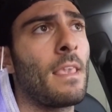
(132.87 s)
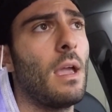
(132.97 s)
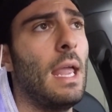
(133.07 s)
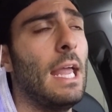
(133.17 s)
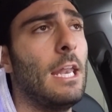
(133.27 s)

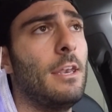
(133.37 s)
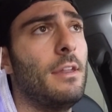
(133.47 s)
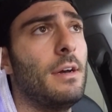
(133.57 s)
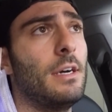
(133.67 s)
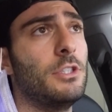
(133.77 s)
and
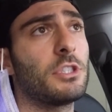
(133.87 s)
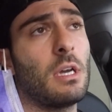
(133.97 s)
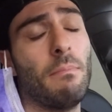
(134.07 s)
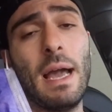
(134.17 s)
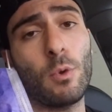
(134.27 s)
just
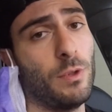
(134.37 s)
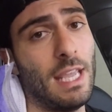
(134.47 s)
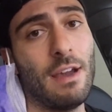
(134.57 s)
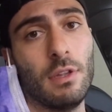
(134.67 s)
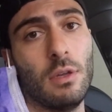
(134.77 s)
come back when they
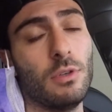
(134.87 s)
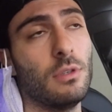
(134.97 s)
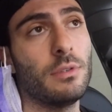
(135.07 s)
have a loaner.